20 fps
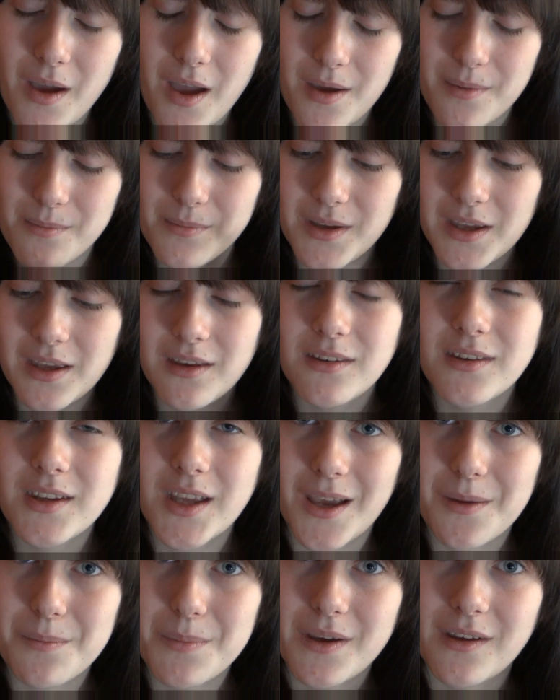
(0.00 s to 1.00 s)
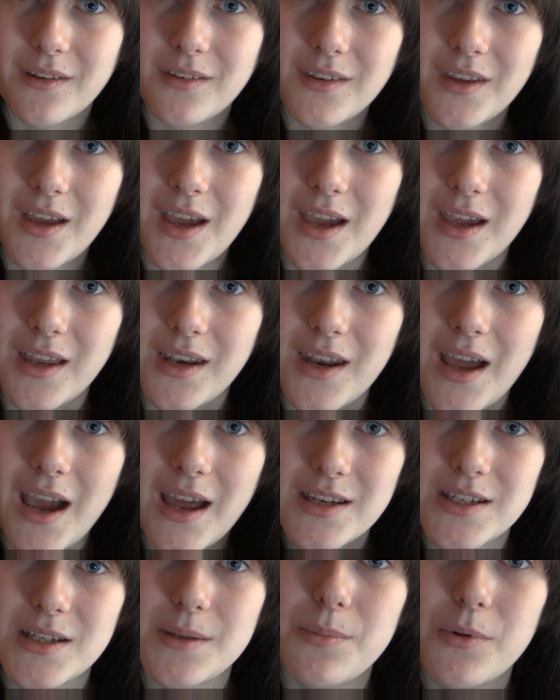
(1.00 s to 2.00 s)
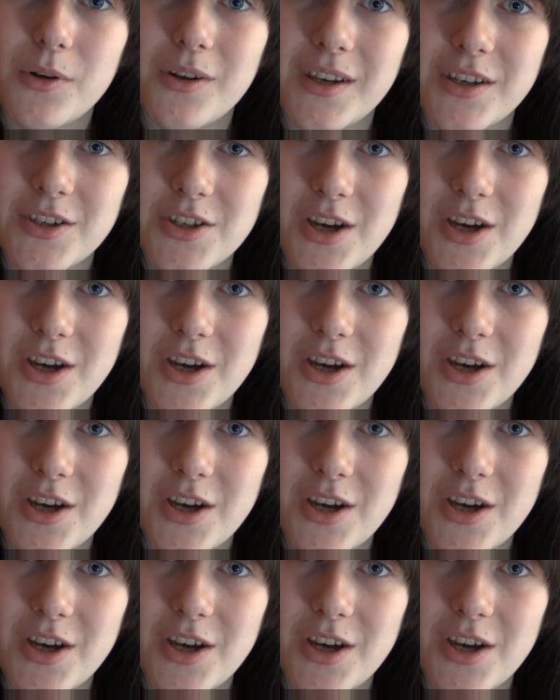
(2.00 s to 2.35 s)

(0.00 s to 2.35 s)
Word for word: Um, Kidscape is an anti-bullying